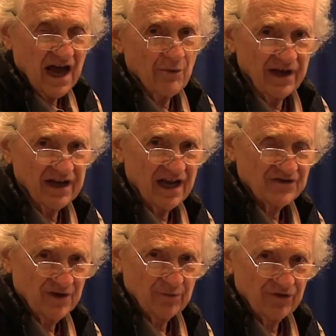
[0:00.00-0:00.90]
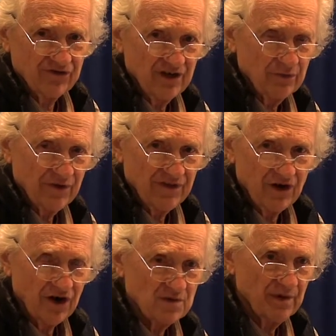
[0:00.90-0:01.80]
now we can actually proceed with
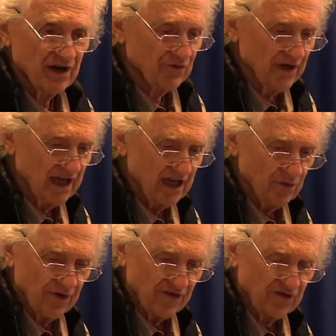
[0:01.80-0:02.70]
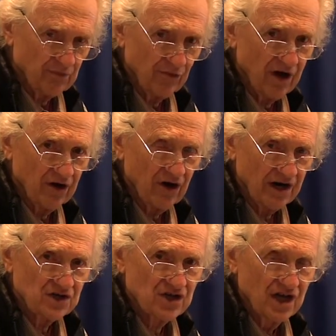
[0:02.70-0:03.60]
the arch, because with a sprung
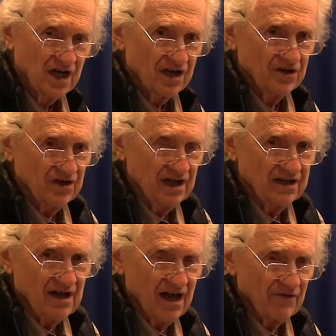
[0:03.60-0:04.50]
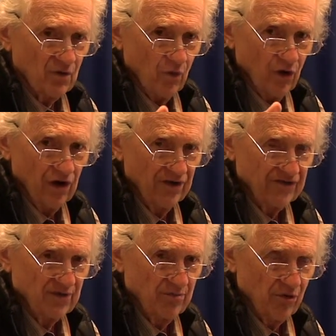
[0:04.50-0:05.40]
arch, you need to have the
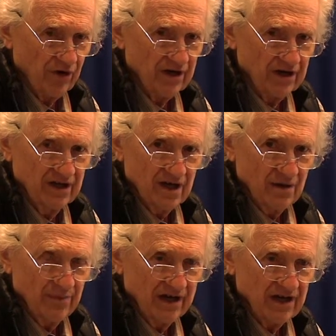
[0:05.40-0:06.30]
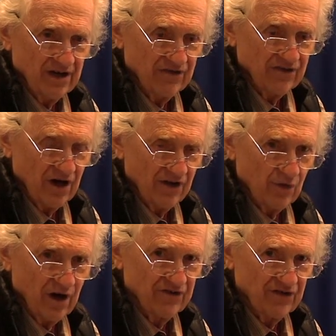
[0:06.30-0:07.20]
walls supported, because
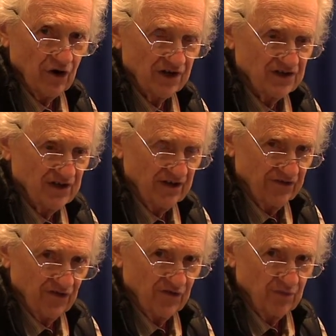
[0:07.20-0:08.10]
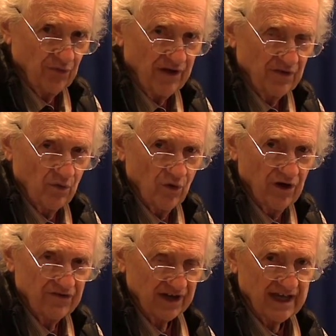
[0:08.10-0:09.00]
otherwise the arch tends to spread the
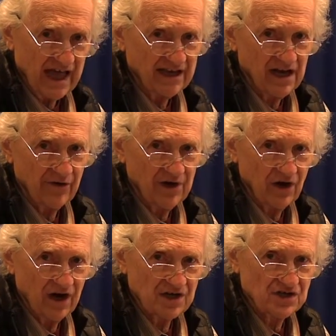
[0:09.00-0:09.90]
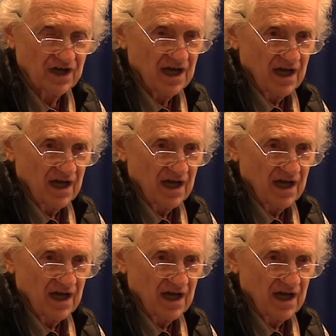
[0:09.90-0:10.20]
walls. A catenary arch